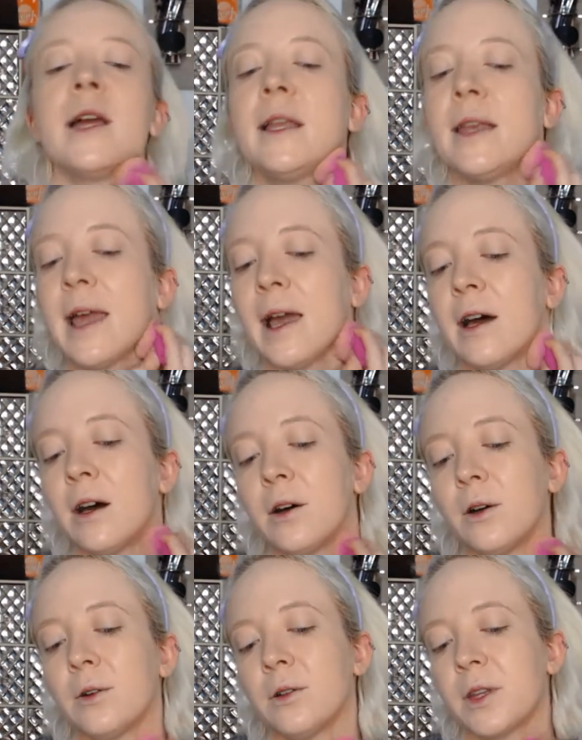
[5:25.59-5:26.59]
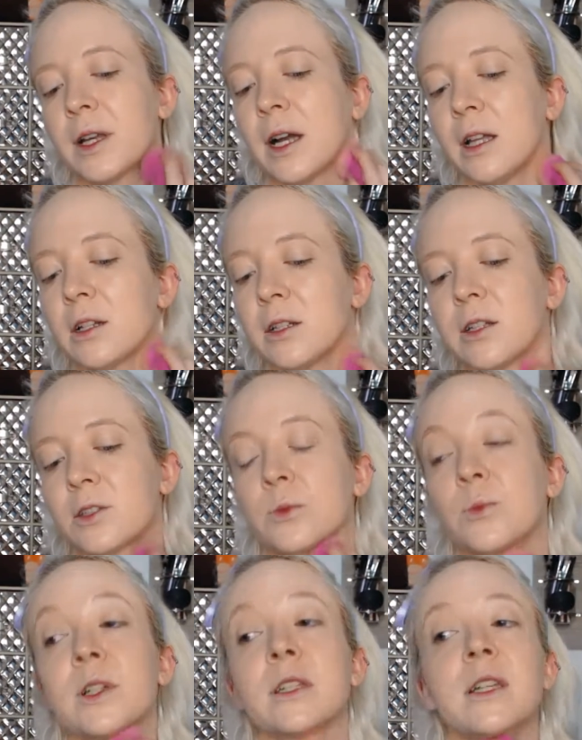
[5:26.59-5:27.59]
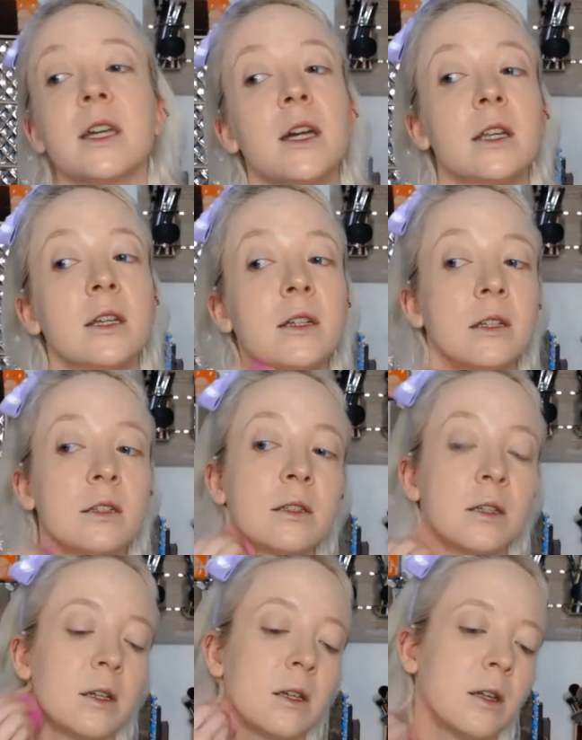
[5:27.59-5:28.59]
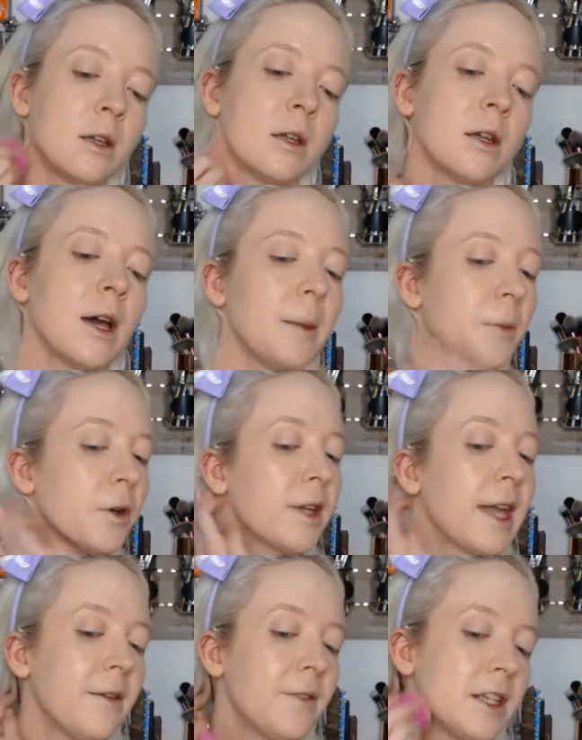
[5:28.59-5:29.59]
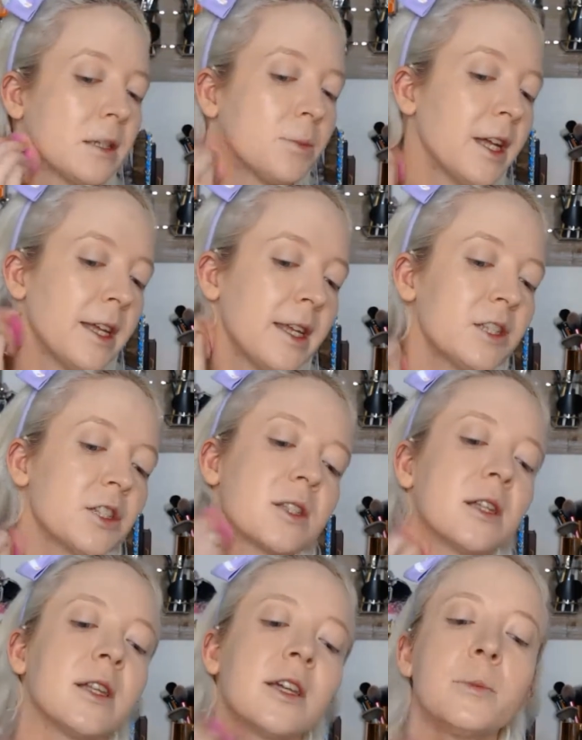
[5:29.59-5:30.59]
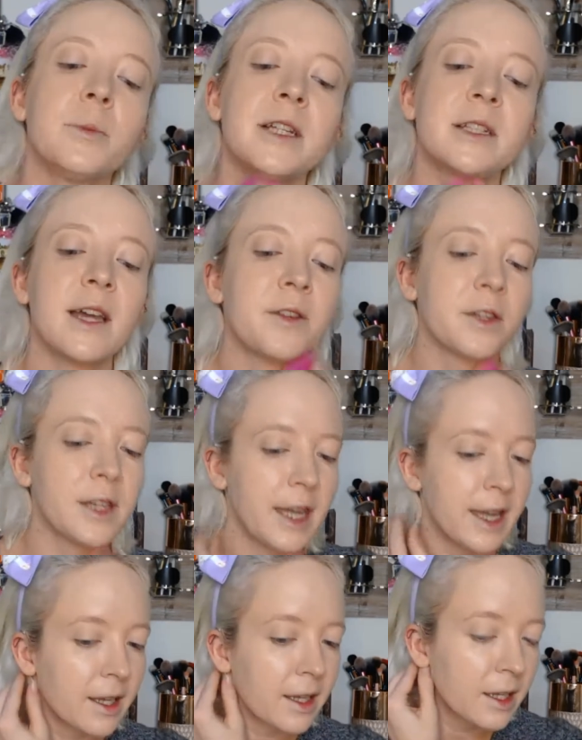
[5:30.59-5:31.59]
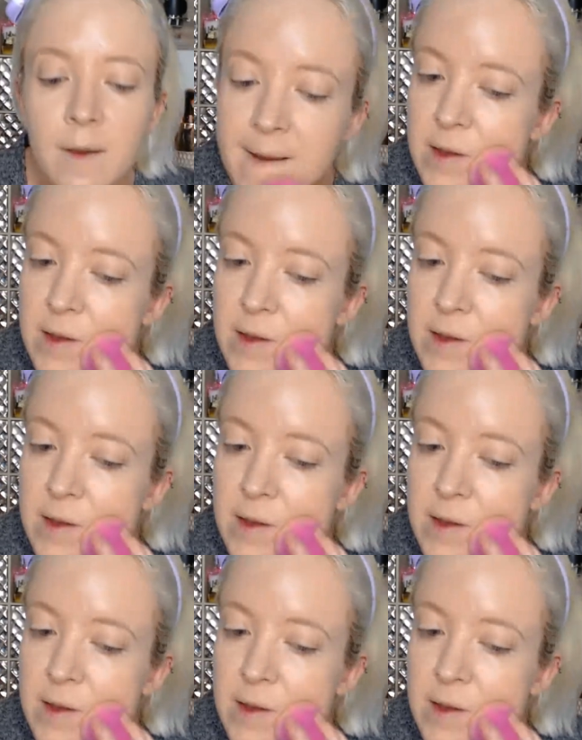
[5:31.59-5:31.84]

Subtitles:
right now, the color looks really good. I'm only having to blend it just a little bit down the neck.